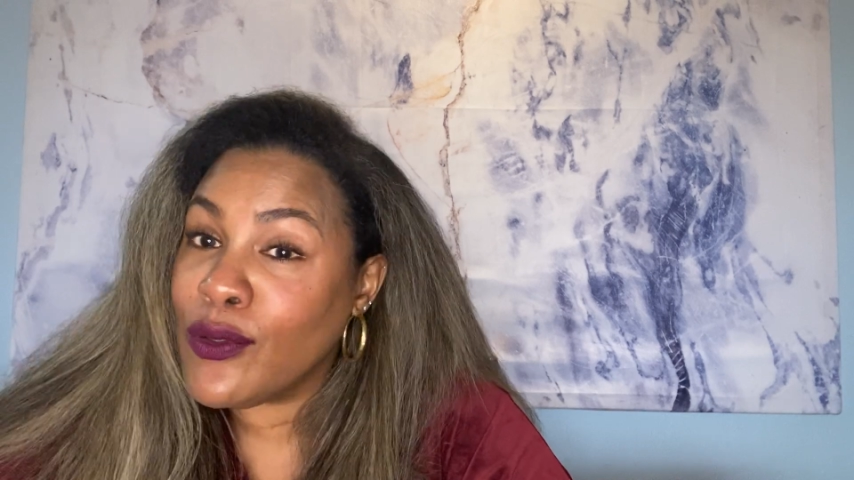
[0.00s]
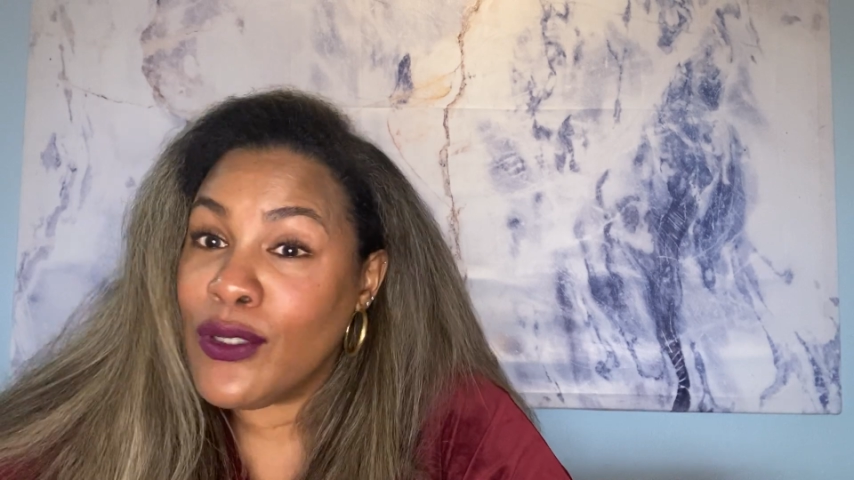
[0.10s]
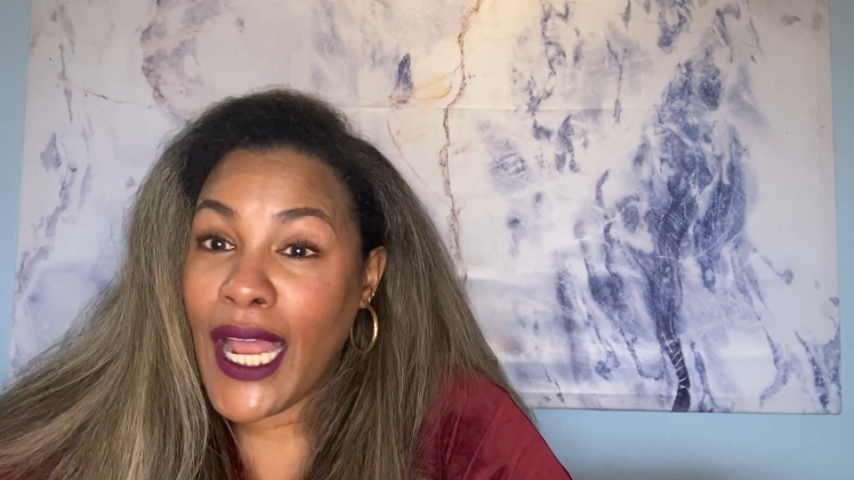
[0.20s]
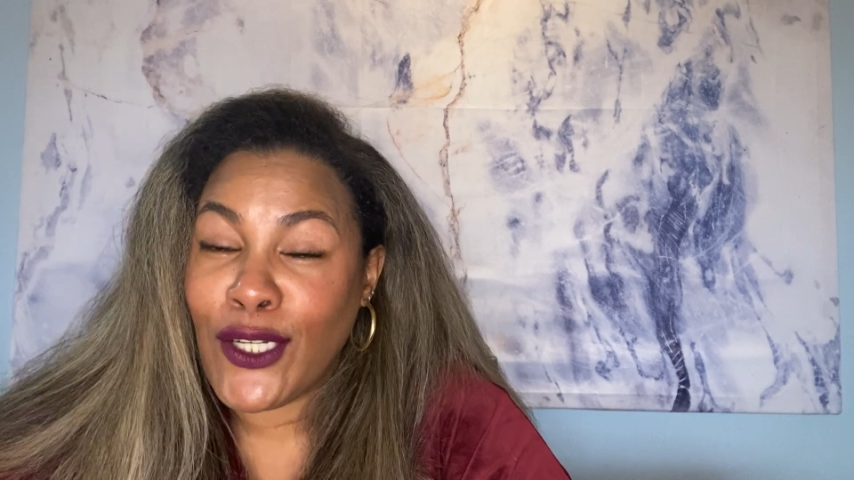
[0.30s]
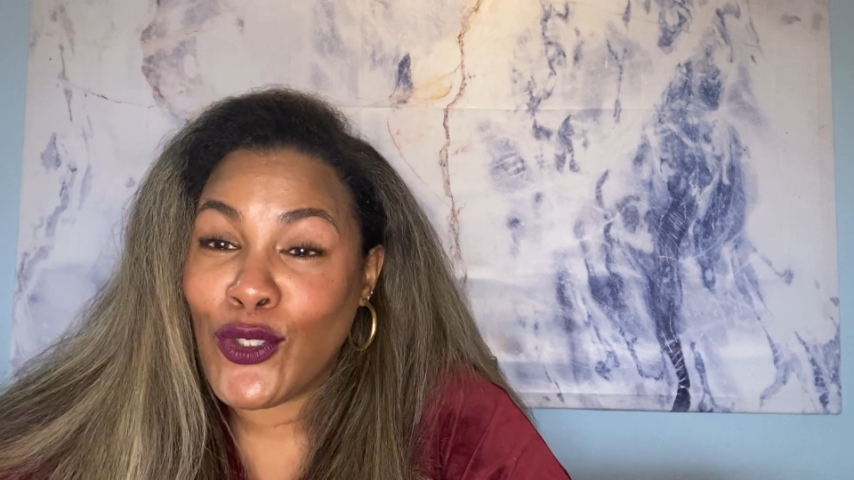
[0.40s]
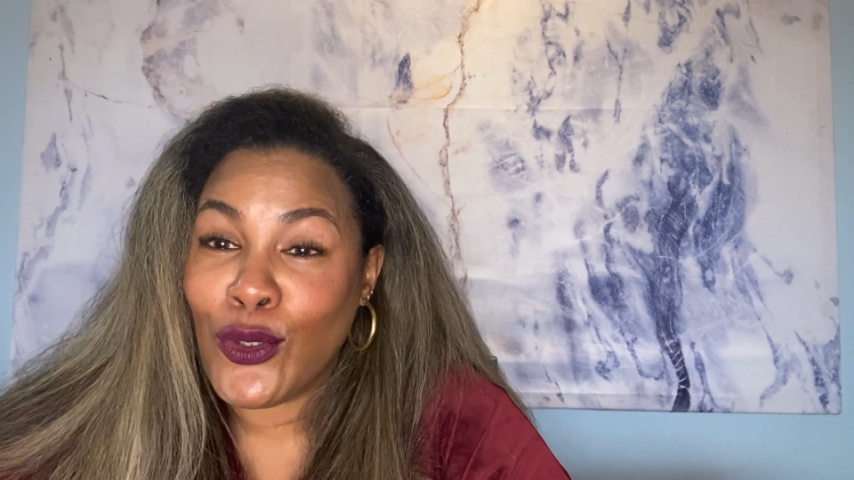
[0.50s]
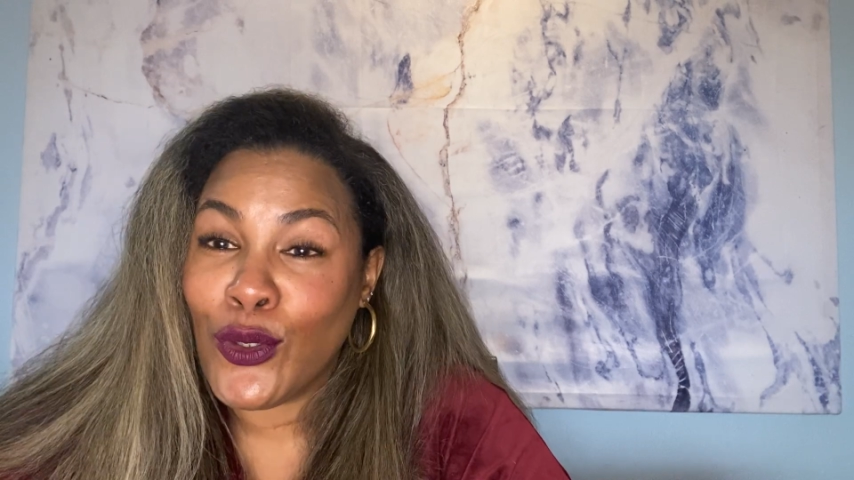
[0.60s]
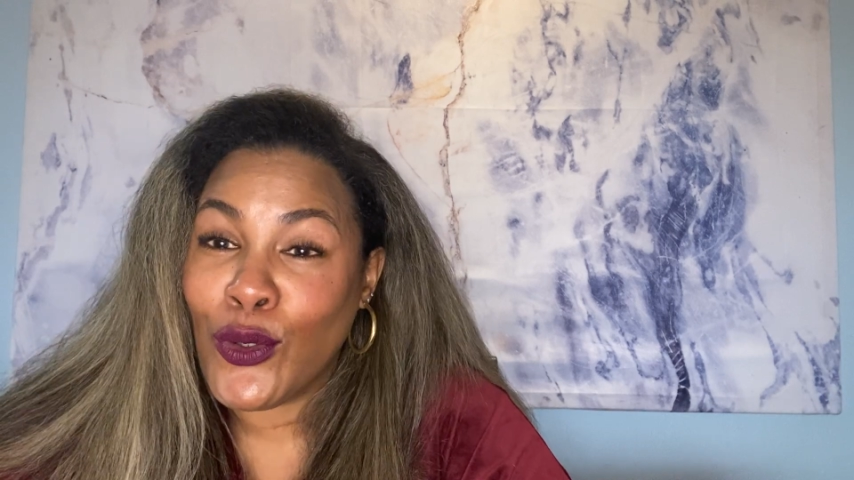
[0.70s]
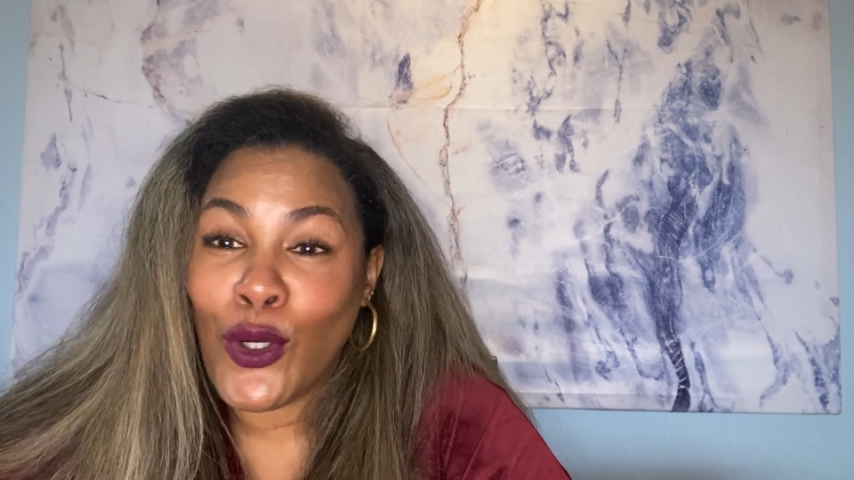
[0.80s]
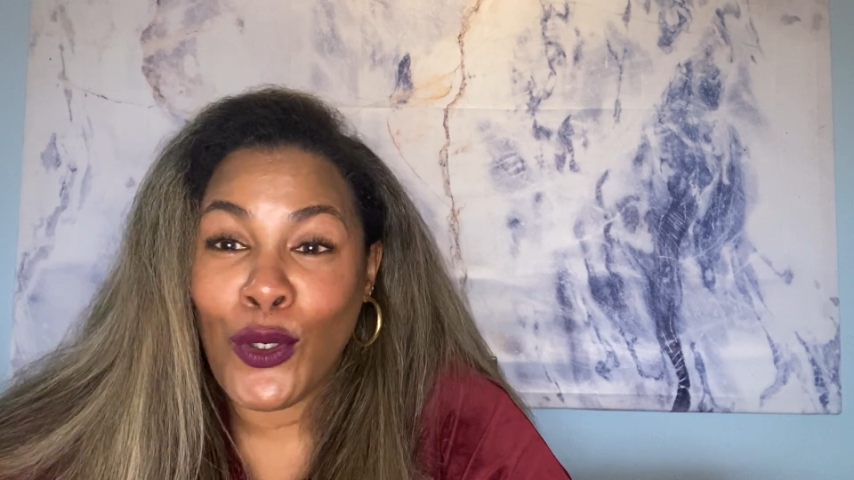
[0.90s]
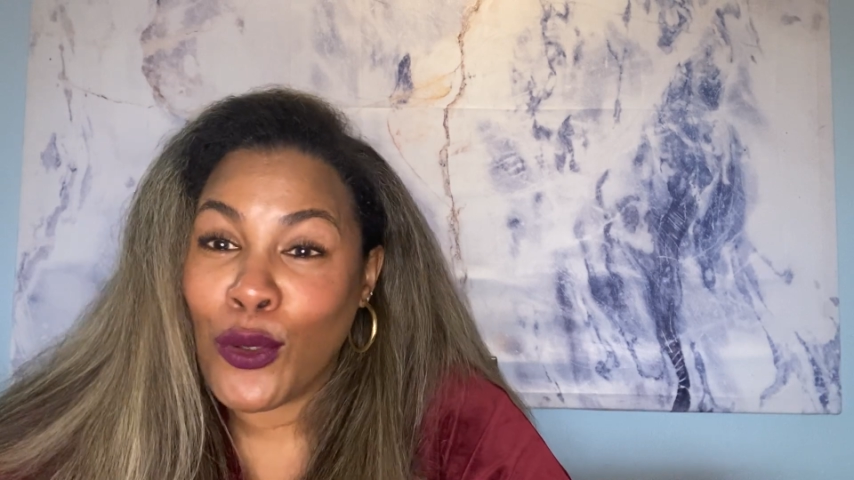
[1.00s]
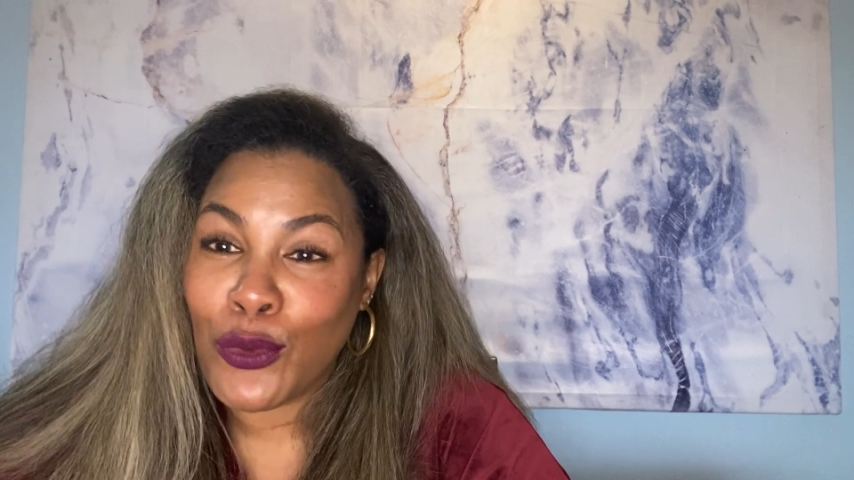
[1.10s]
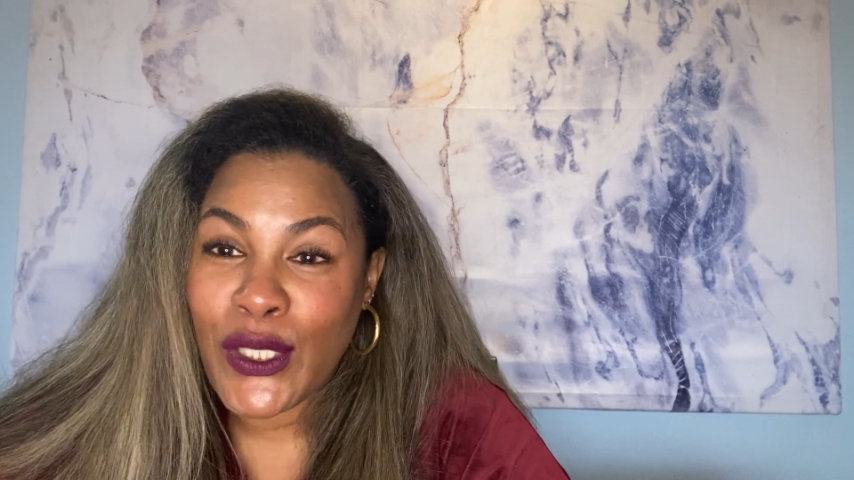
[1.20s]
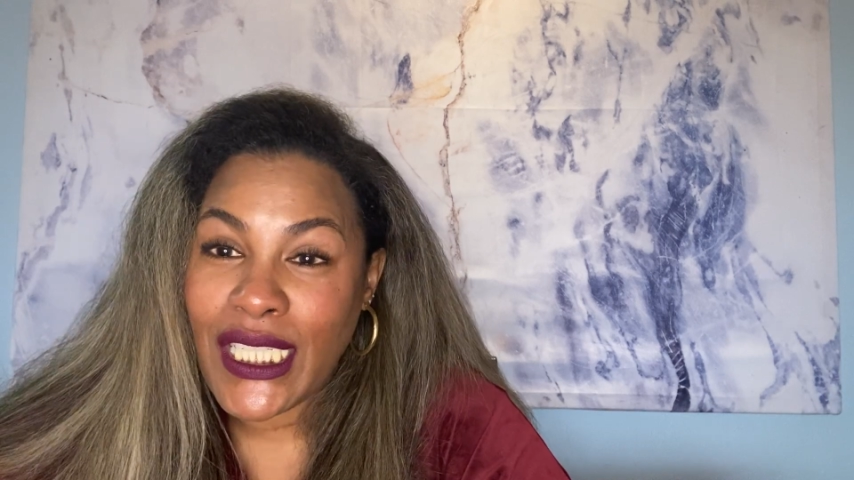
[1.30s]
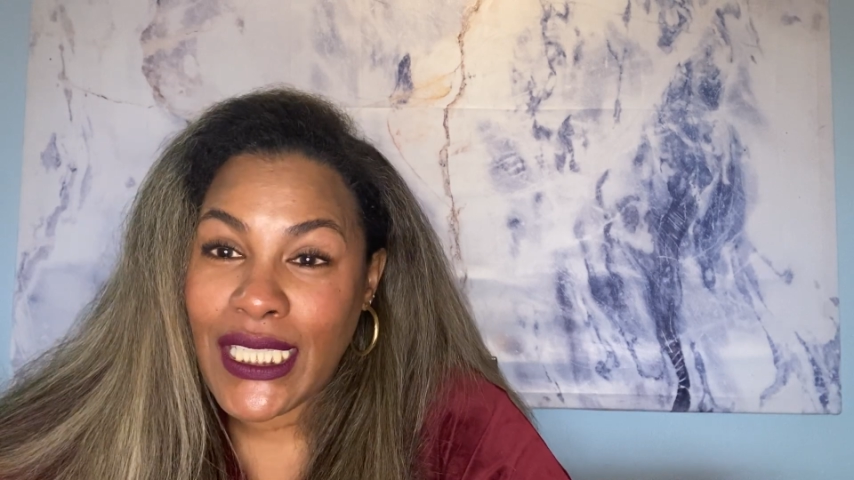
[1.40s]
natural
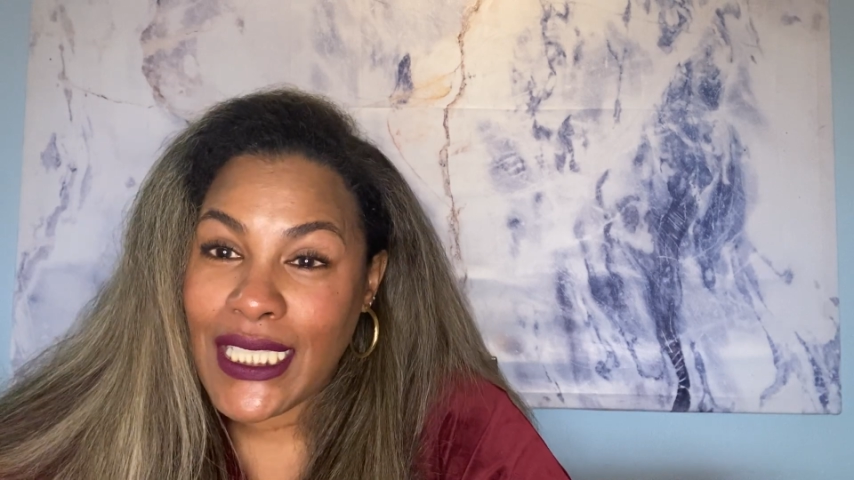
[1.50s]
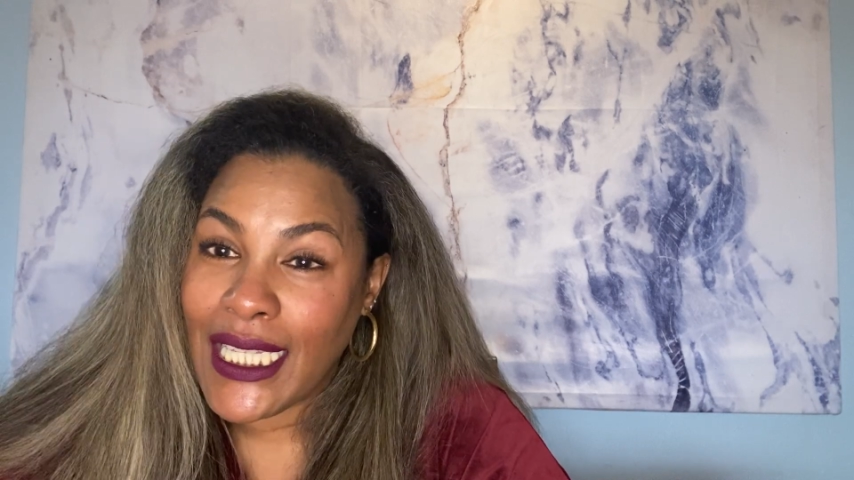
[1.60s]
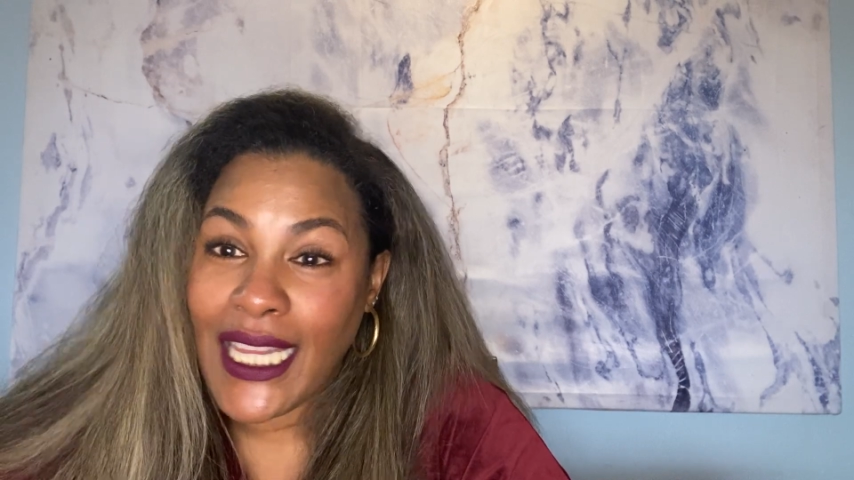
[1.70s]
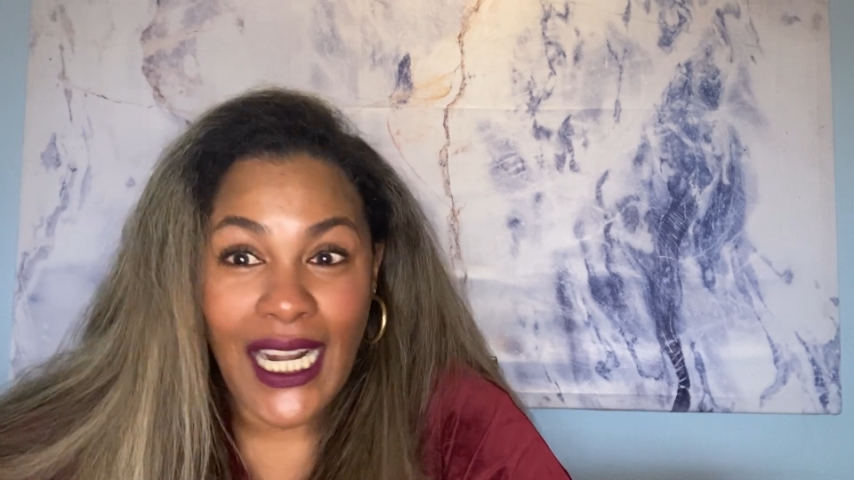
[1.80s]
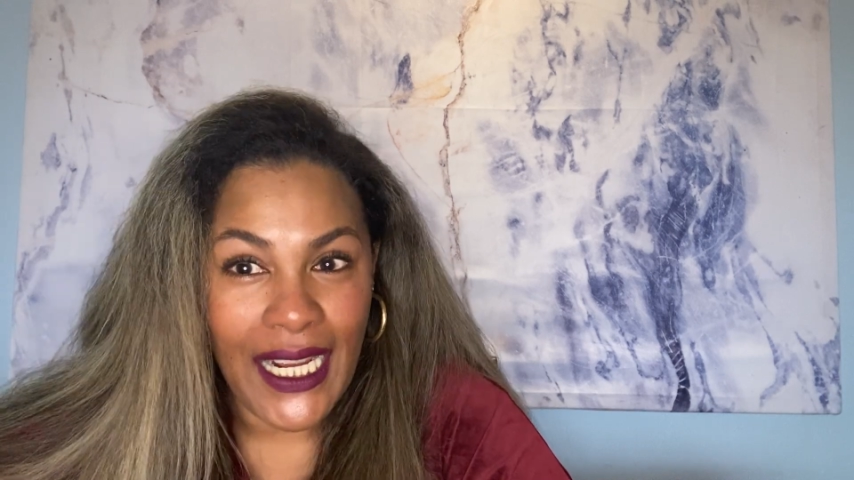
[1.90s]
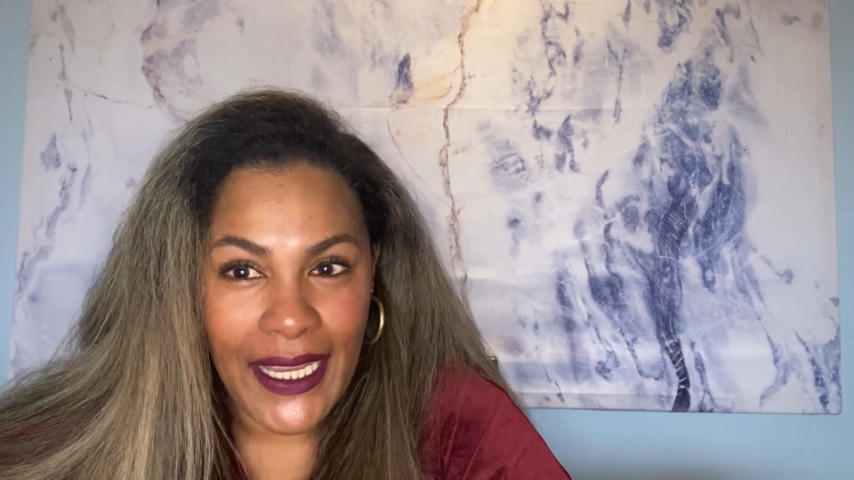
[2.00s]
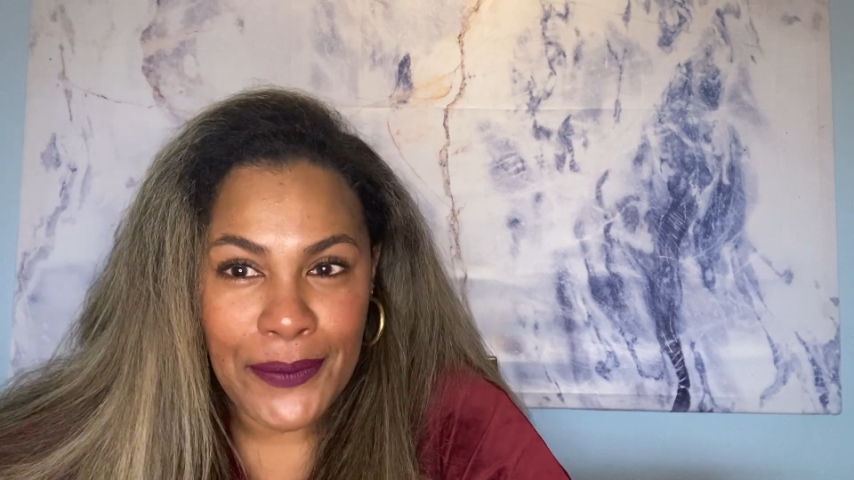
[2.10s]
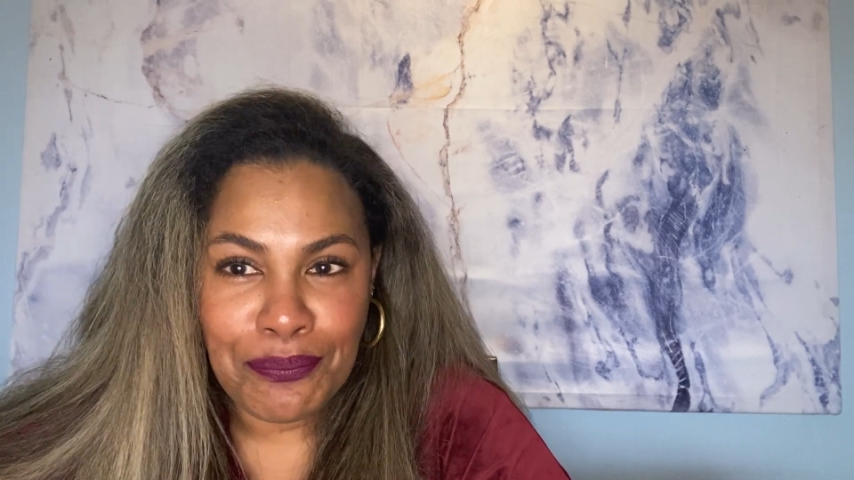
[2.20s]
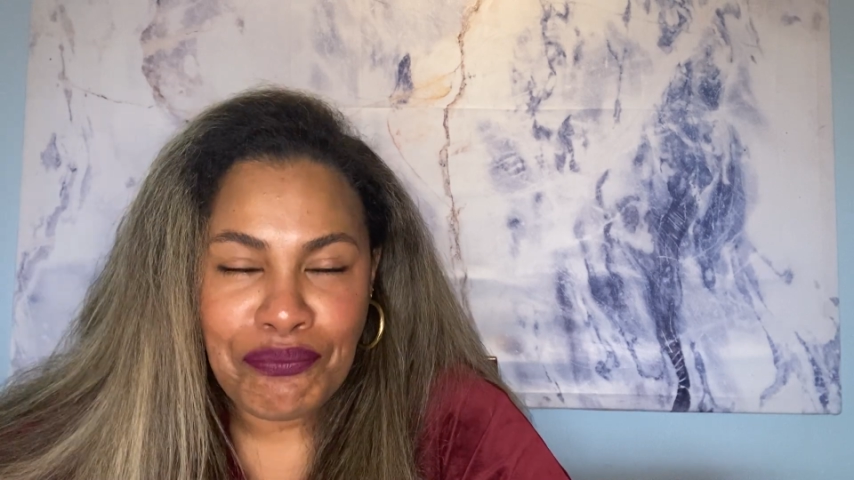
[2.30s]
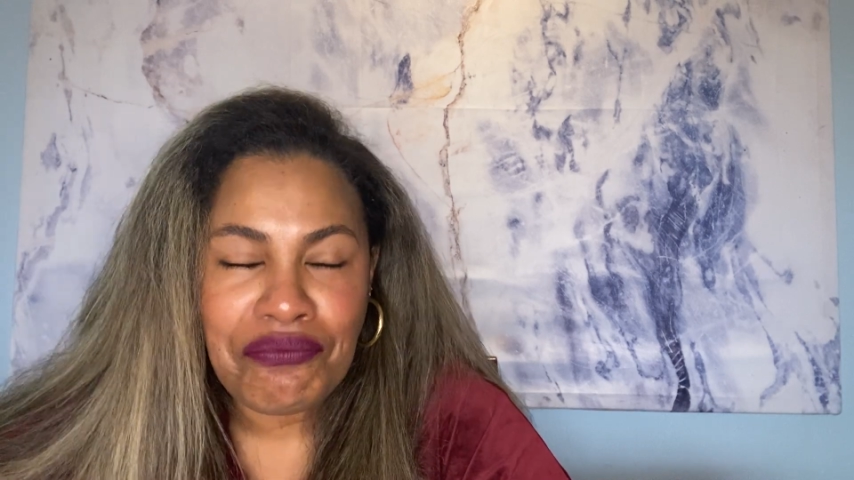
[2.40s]
global citizen that I am.